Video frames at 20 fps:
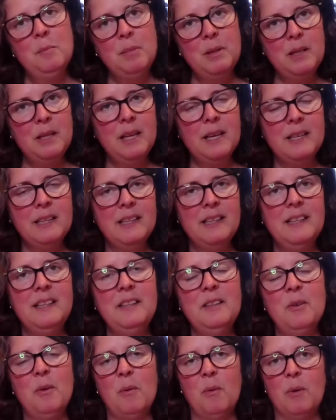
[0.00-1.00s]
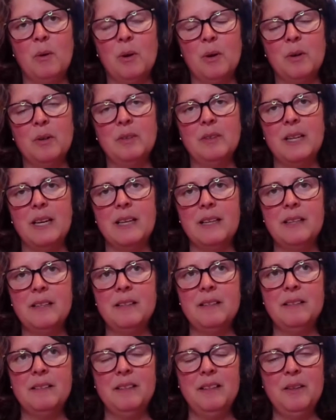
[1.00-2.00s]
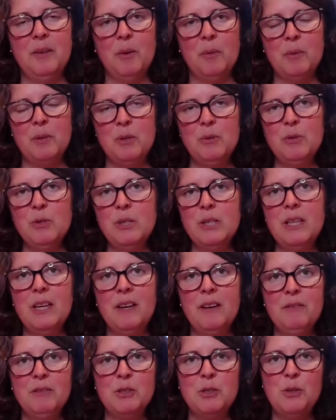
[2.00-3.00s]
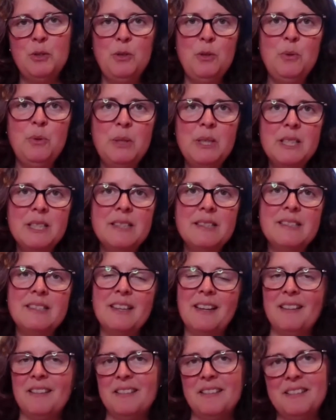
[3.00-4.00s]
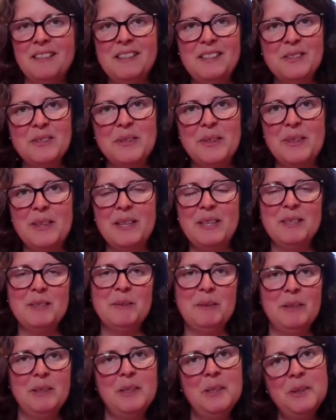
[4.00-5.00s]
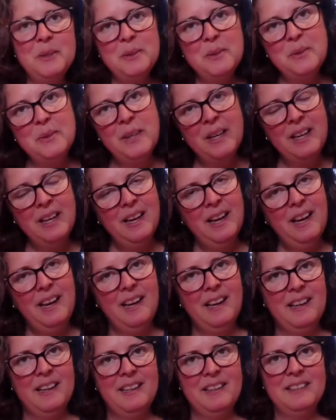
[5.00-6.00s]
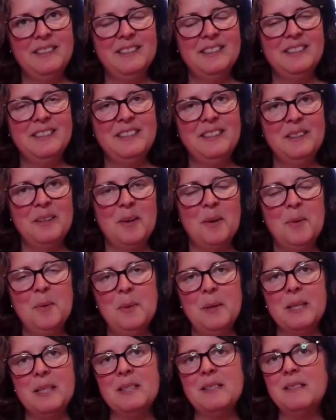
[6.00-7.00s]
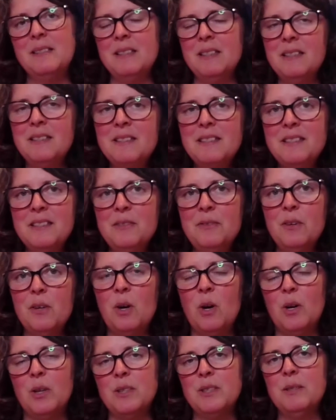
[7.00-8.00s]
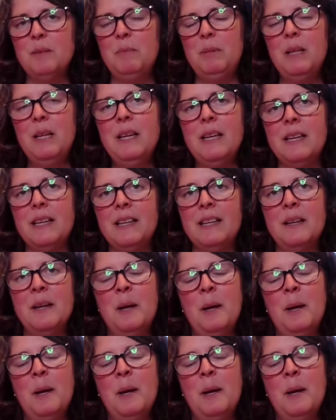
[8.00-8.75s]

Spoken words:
playing, or like, usually I have a to-do list and these are the things we do, and it's difficult to play